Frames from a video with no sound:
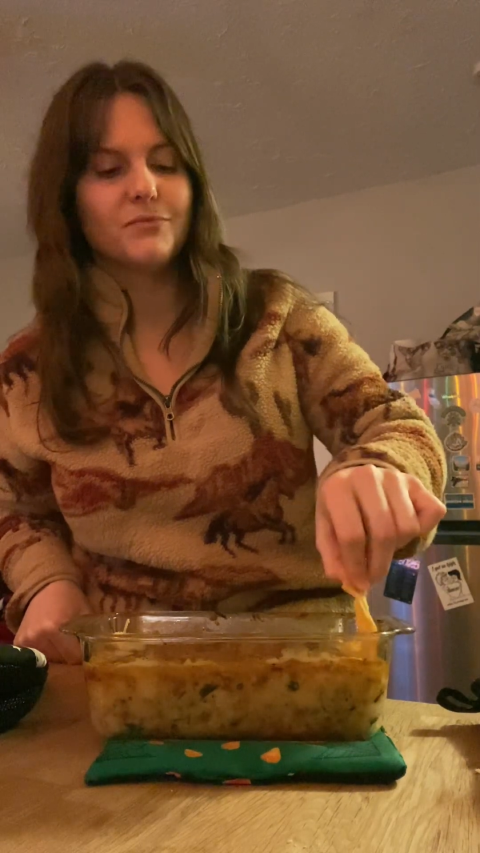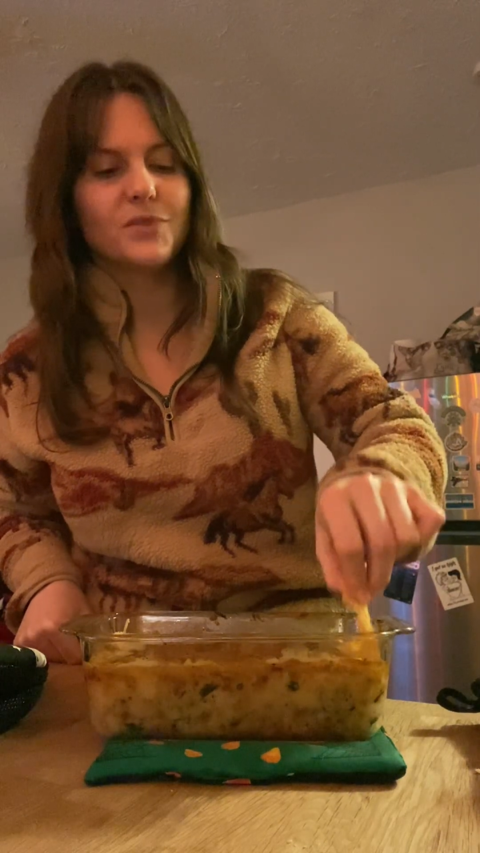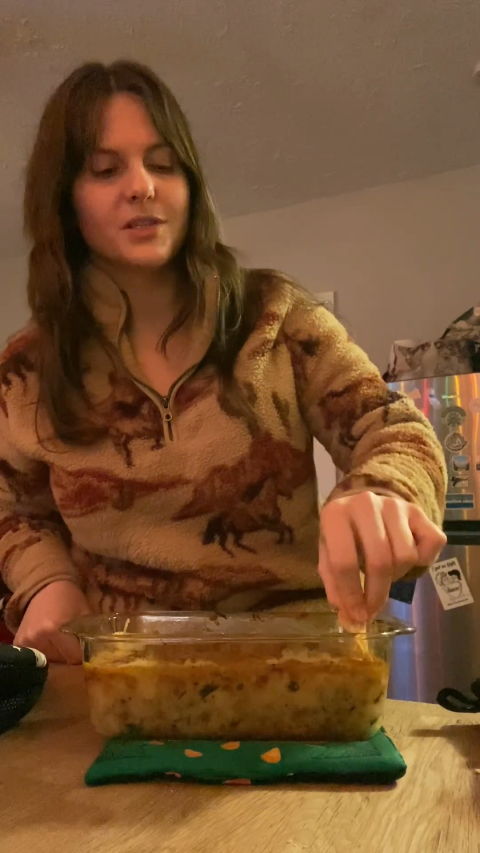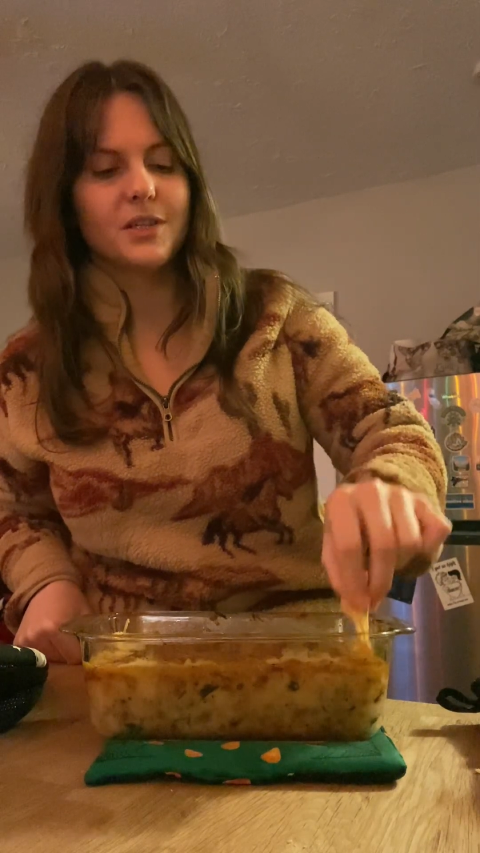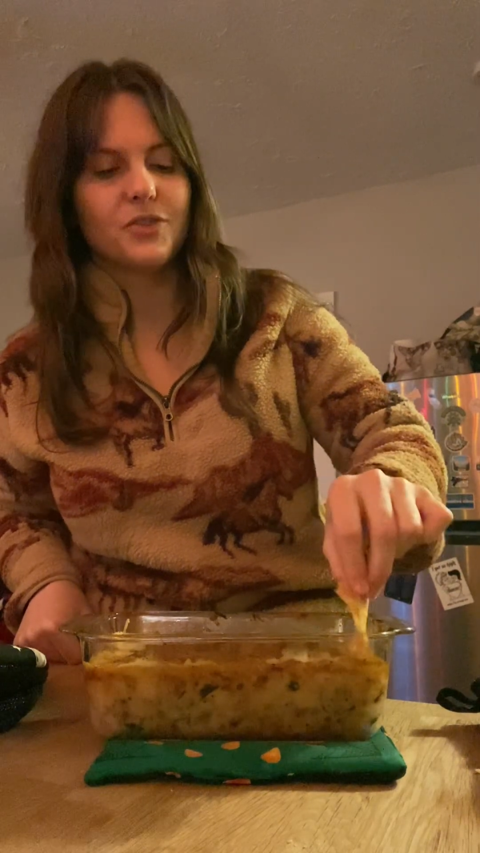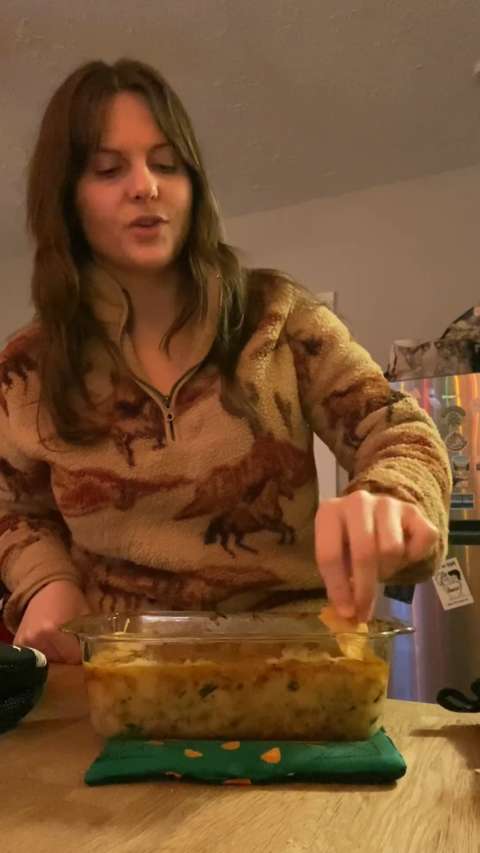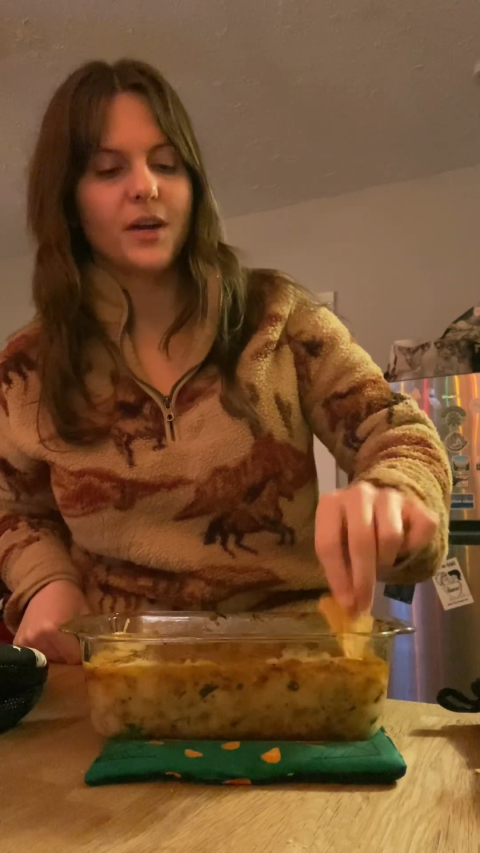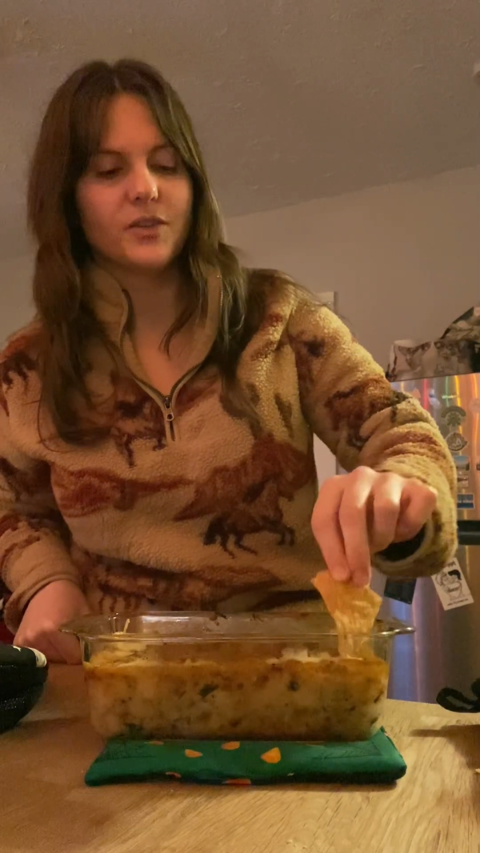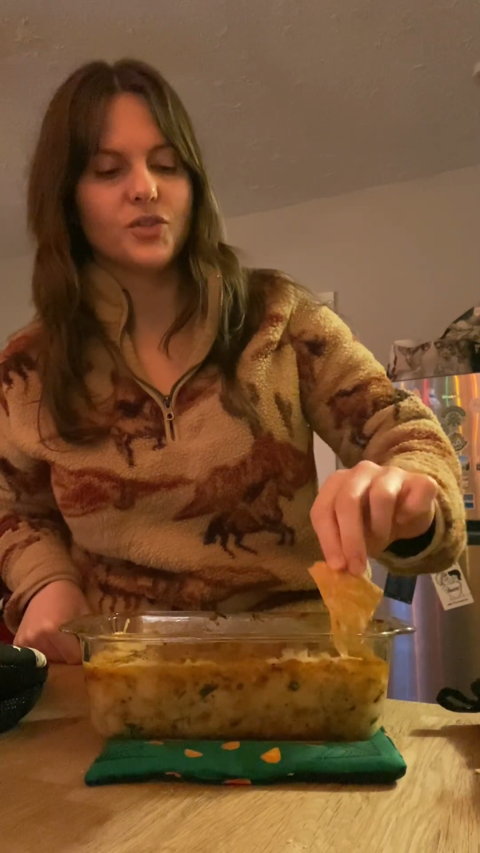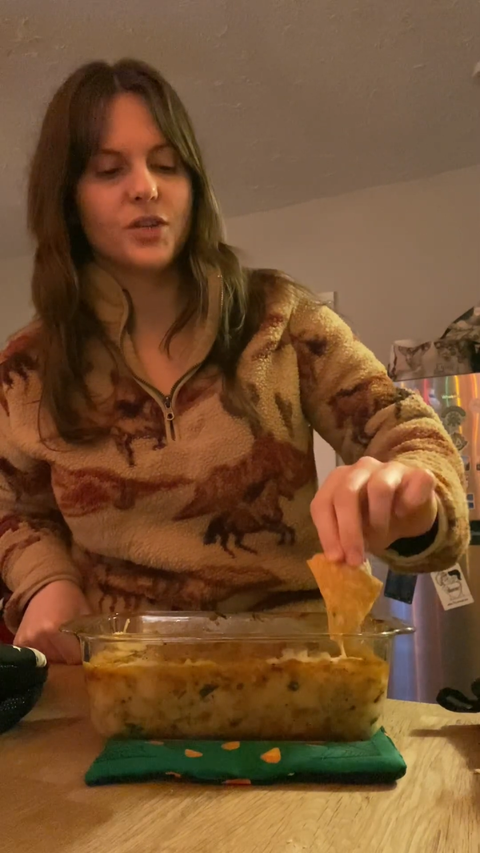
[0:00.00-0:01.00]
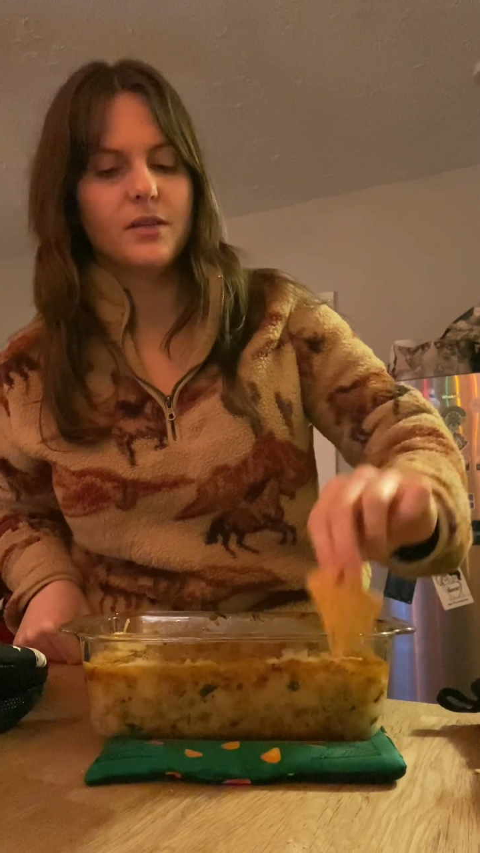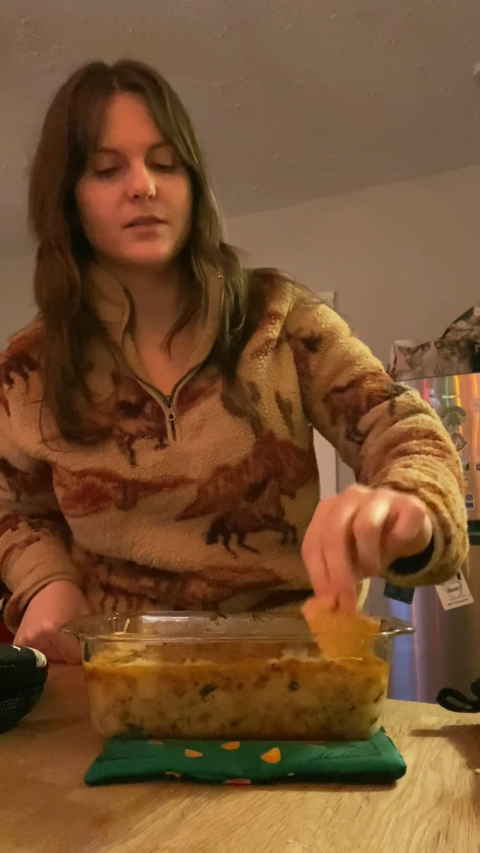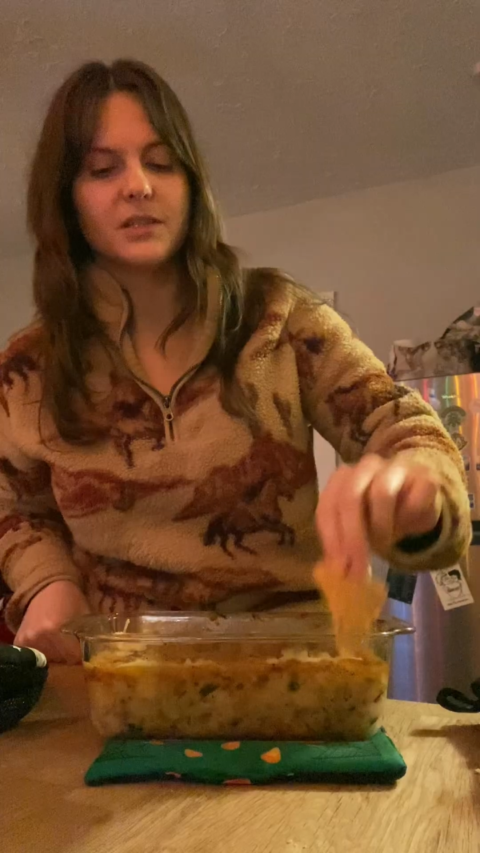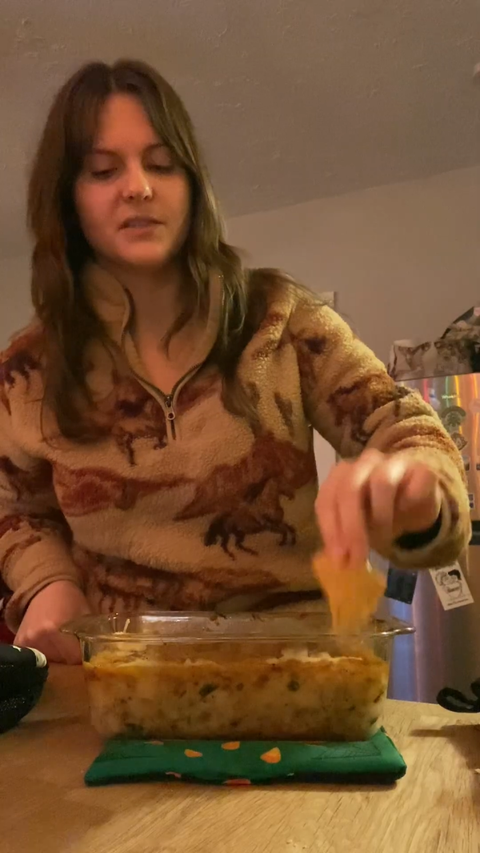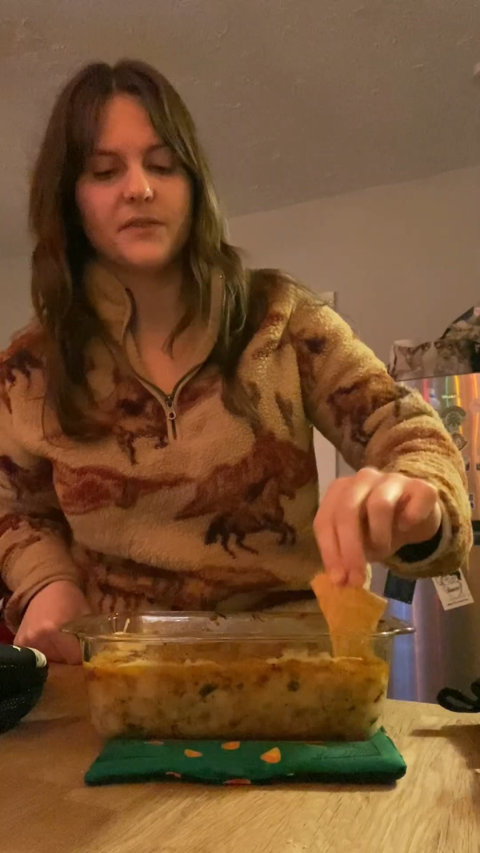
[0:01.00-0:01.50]
just gonna try the cheese
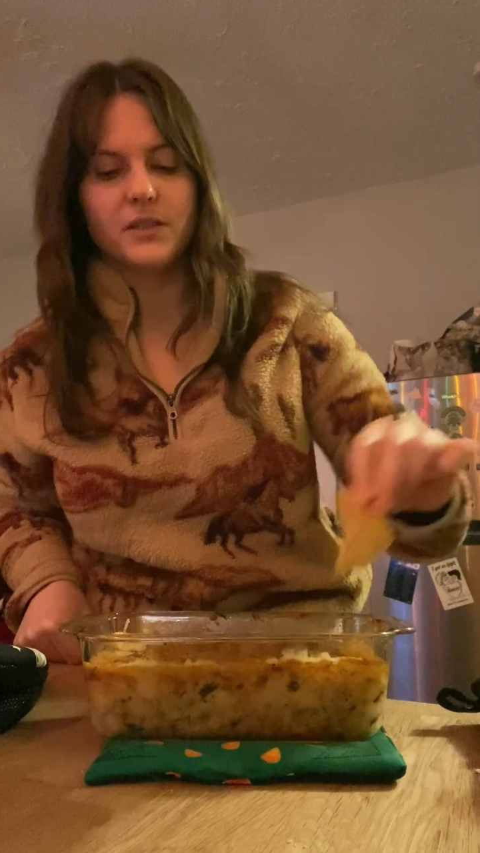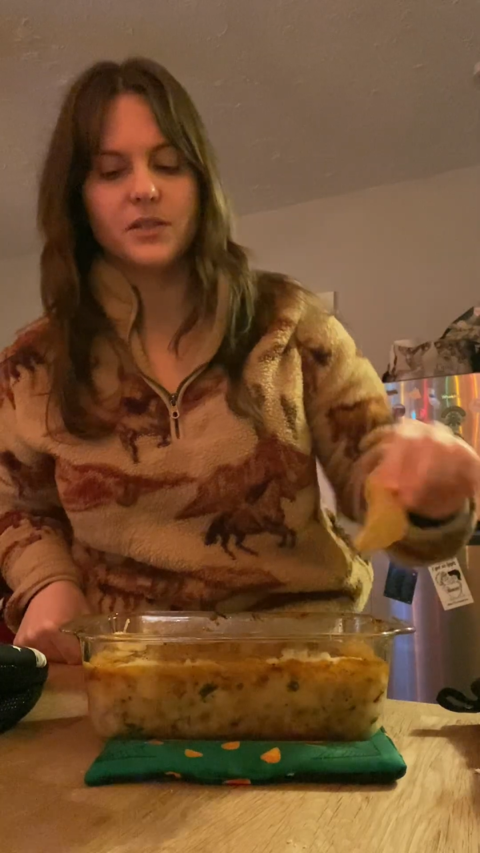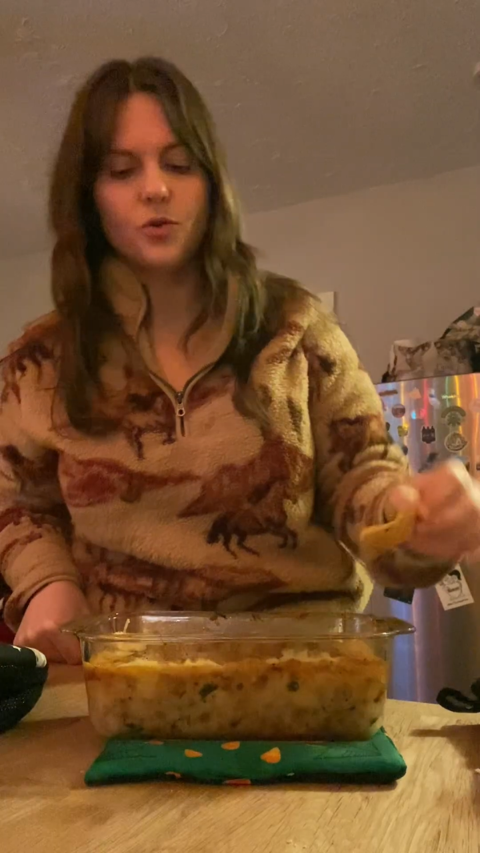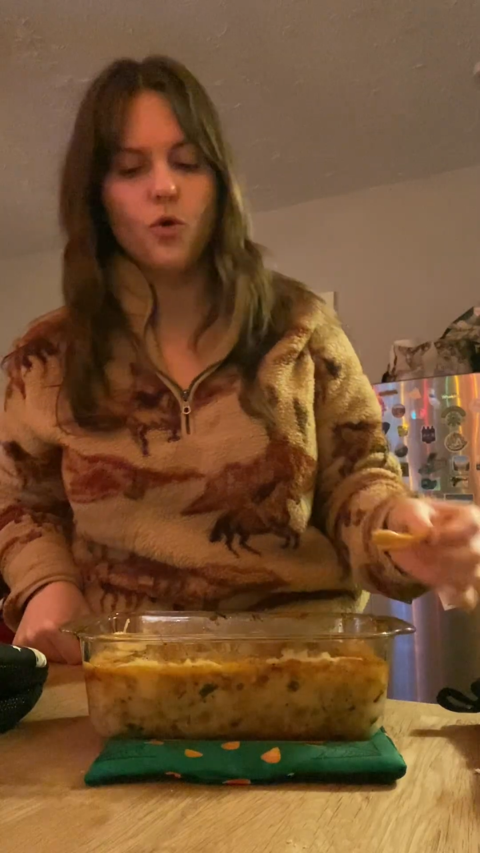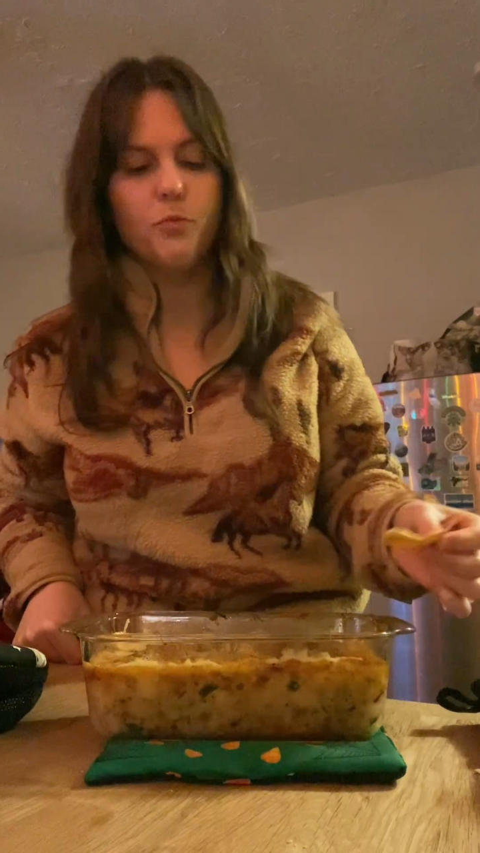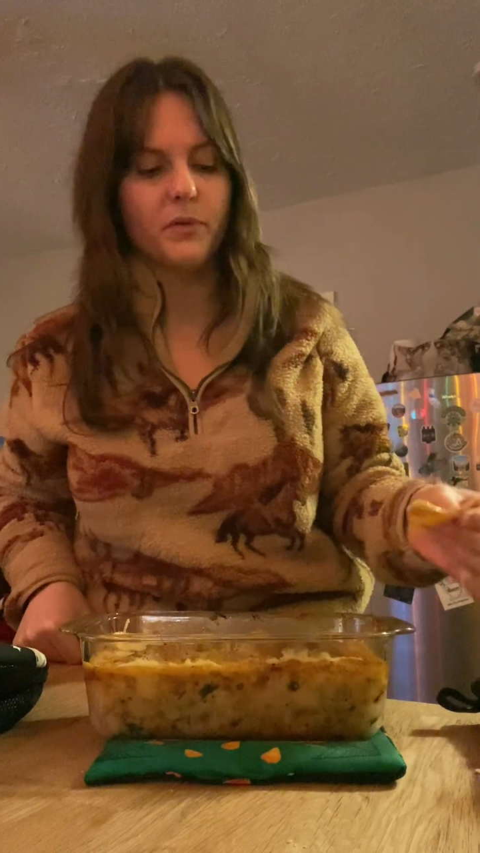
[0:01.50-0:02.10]
because if I scoop,